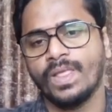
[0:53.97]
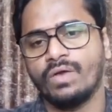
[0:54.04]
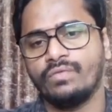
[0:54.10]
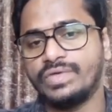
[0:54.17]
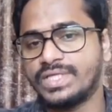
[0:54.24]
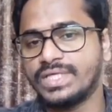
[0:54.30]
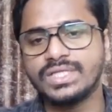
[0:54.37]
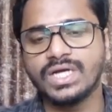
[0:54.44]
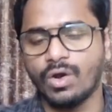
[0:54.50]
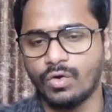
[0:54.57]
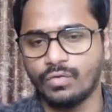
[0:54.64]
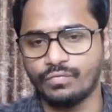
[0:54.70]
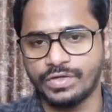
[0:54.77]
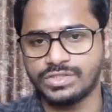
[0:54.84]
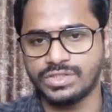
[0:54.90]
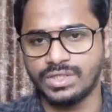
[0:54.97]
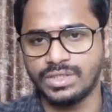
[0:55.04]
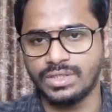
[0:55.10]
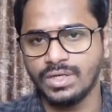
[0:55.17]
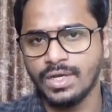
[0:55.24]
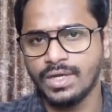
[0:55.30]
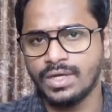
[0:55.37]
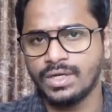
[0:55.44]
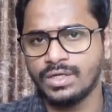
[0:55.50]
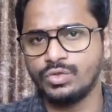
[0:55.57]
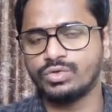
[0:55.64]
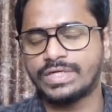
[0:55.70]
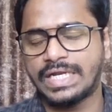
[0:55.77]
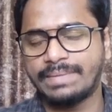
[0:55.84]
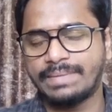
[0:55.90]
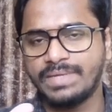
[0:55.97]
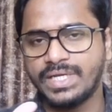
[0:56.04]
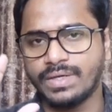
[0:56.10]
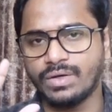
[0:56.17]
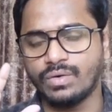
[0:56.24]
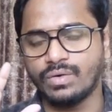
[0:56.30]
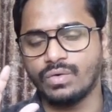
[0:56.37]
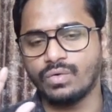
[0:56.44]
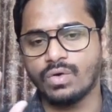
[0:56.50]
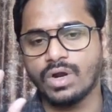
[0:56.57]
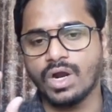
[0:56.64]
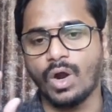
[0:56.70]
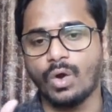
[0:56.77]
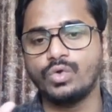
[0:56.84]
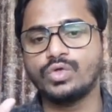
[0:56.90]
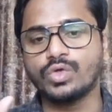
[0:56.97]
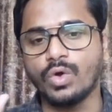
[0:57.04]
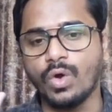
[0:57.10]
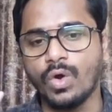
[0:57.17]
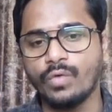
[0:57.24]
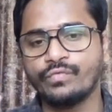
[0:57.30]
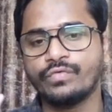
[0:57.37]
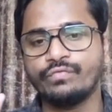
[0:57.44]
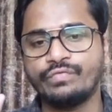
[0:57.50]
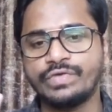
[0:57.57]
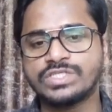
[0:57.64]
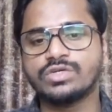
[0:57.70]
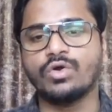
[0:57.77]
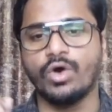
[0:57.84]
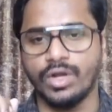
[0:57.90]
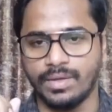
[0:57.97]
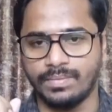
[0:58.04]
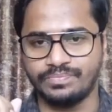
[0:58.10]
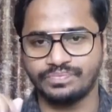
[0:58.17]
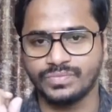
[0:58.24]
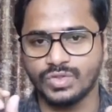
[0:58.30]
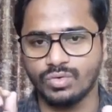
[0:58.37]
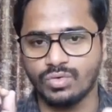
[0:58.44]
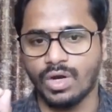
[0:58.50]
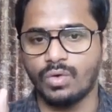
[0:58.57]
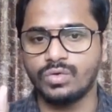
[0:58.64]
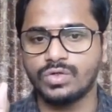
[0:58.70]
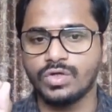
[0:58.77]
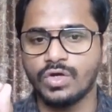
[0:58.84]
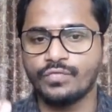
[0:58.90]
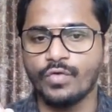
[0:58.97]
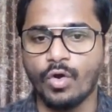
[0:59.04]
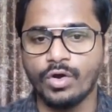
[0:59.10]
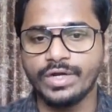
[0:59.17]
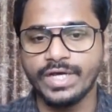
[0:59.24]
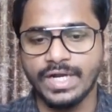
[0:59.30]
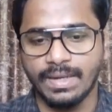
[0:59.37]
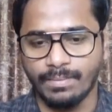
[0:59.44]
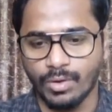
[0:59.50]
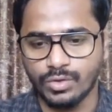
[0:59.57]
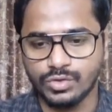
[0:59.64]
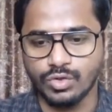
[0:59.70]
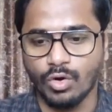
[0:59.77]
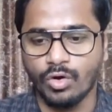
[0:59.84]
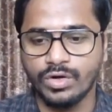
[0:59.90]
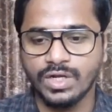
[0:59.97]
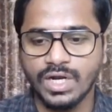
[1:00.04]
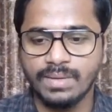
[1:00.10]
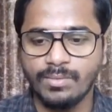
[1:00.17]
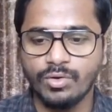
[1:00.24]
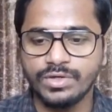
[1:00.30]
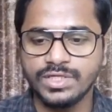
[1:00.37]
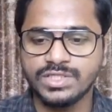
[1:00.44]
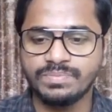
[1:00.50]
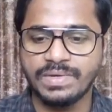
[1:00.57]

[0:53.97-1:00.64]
Within the count function, you tell me count of which column. So count of order amount. So order amount is